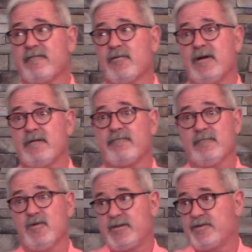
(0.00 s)

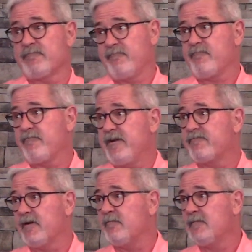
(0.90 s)
for what you're
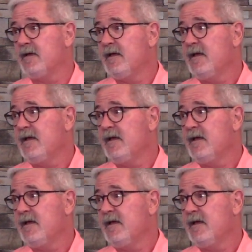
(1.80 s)
freed from.